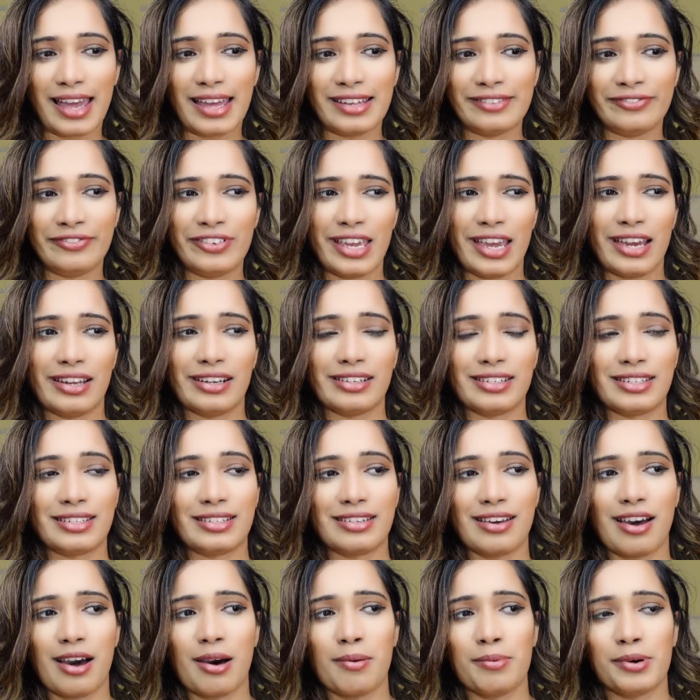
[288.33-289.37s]
and we had a
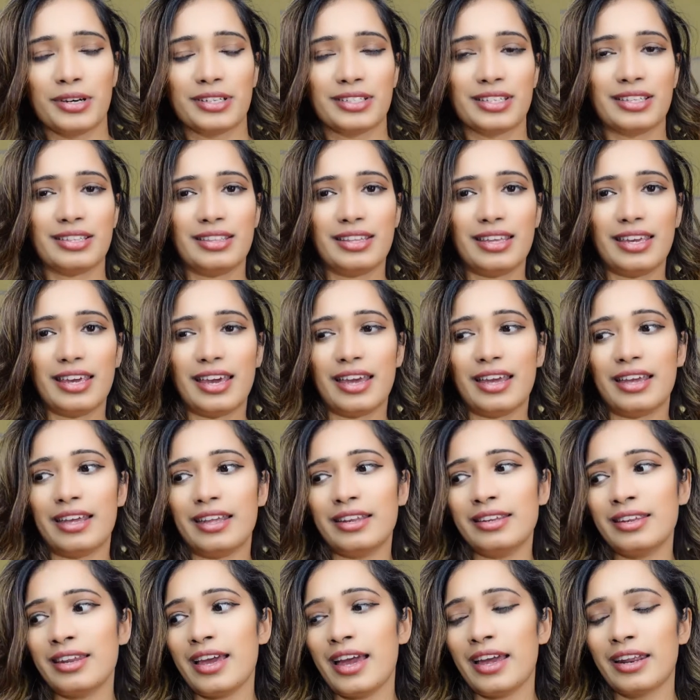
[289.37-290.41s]
Starbucks in the
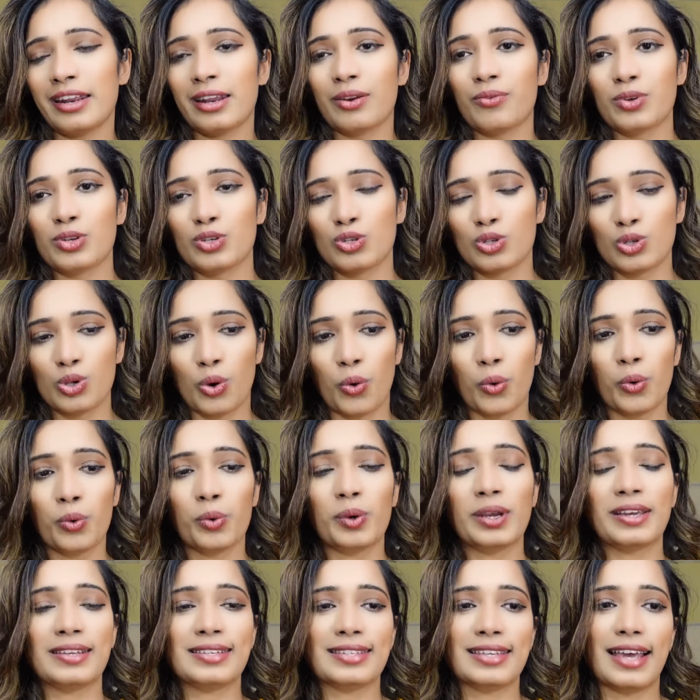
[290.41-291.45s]
end, and it was so
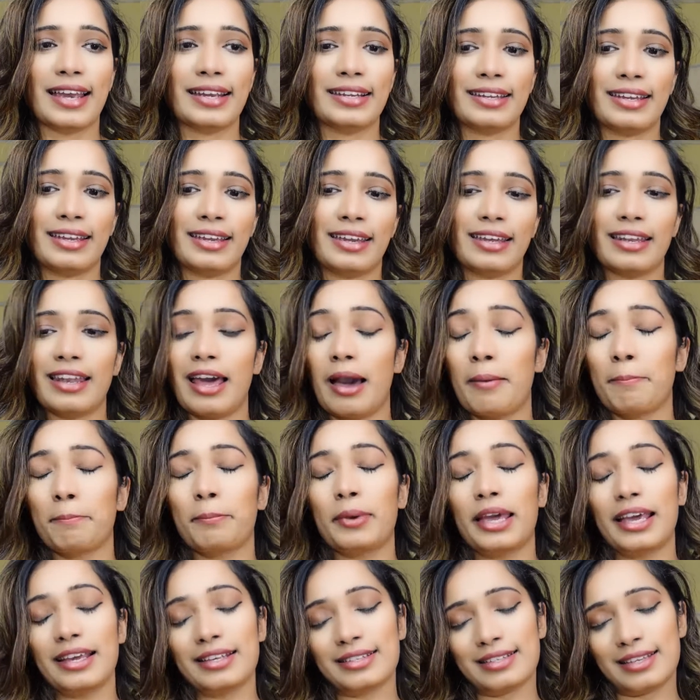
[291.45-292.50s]
exciting and
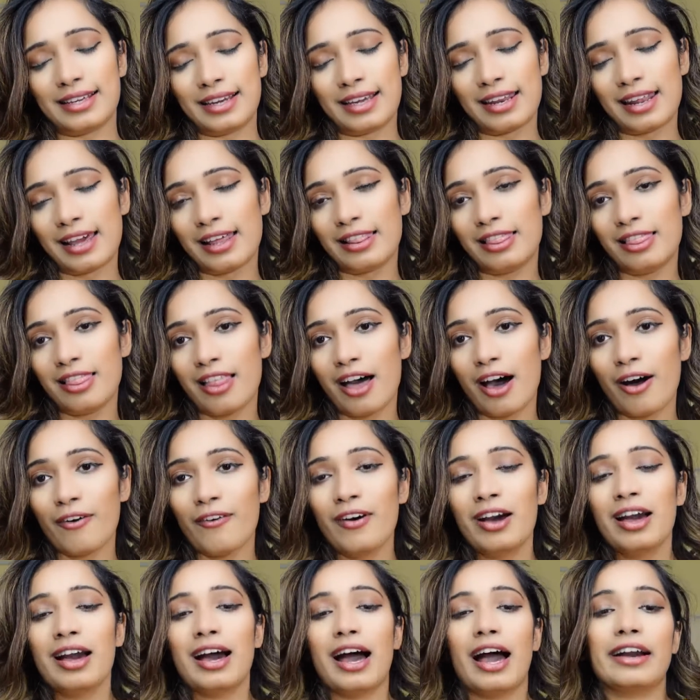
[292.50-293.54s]
amazing. And
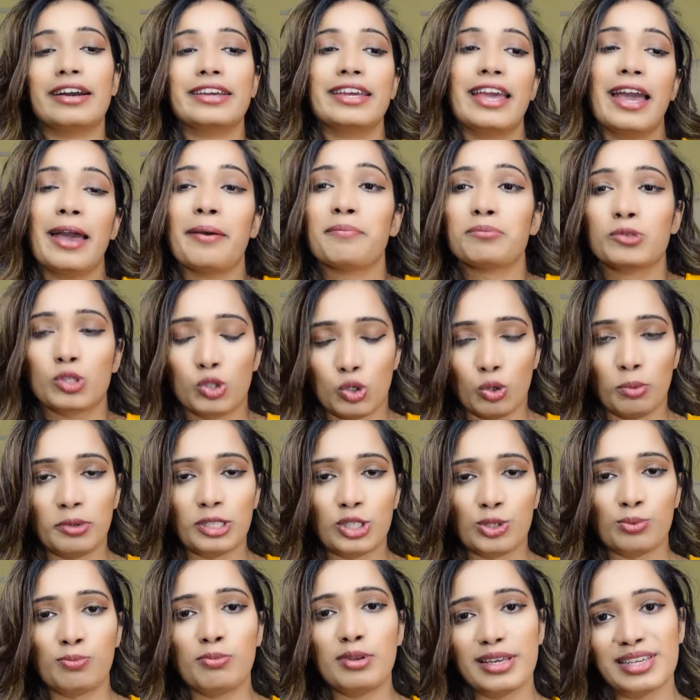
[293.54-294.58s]
I am so
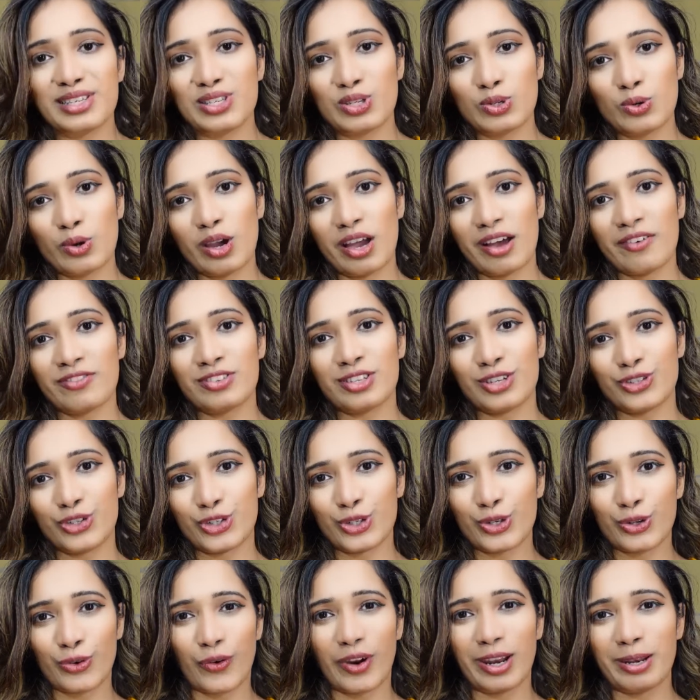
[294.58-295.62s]
much blessed to have
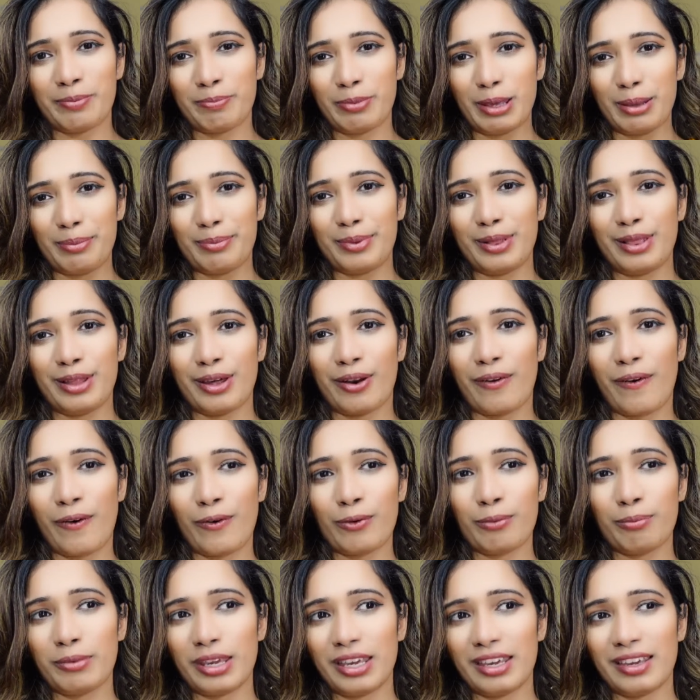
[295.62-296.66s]
such great people
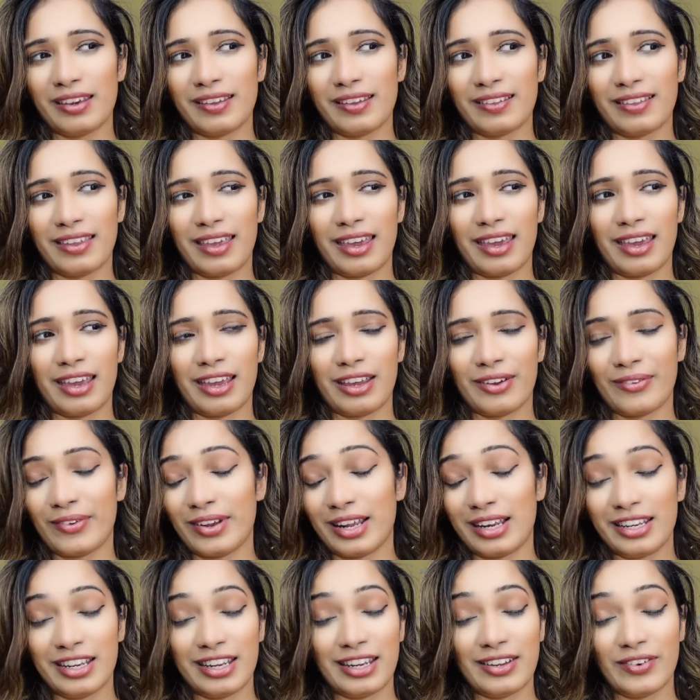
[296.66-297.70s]
around me. They
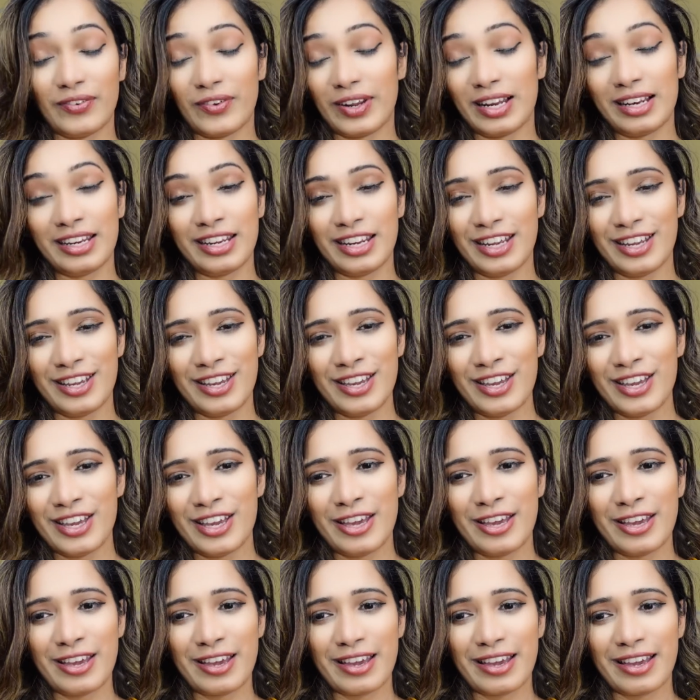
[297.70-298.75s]
really
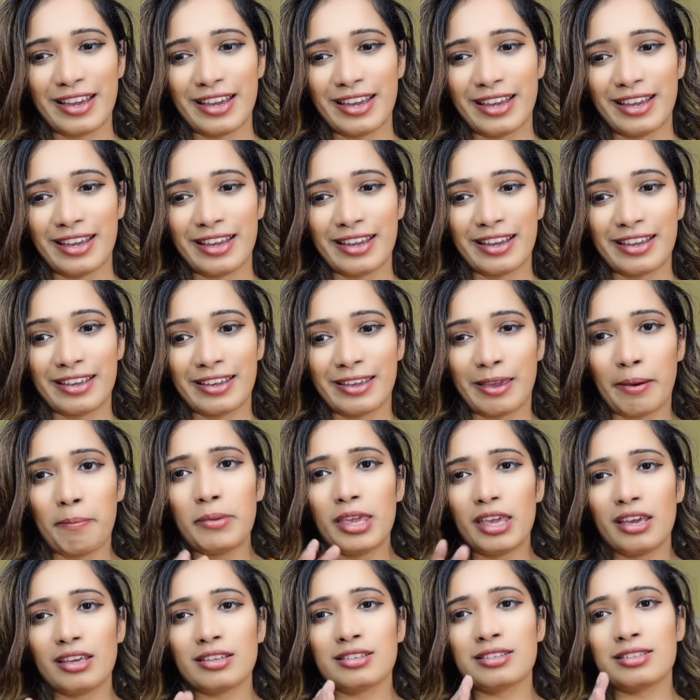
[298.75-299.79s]
give me a